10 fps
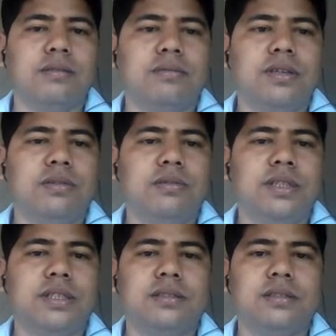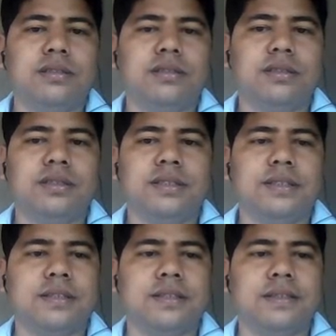we know this
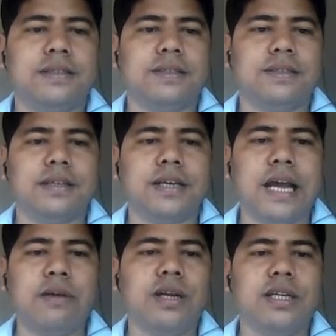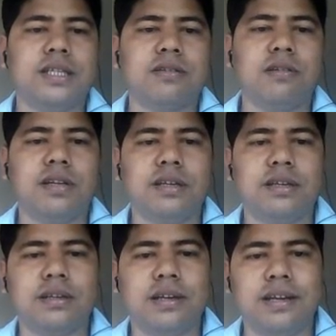the chi1 is called
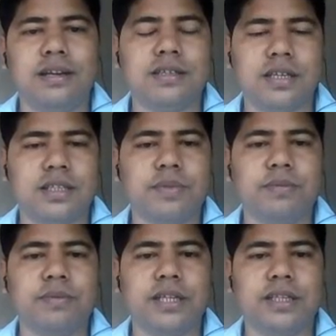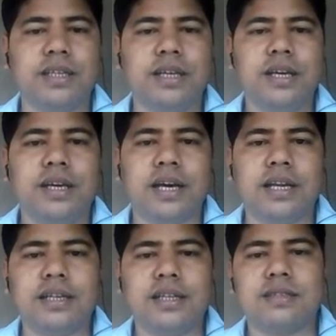the linear susceptibility,
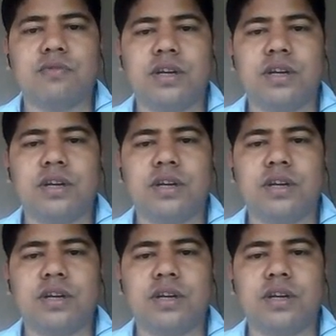and this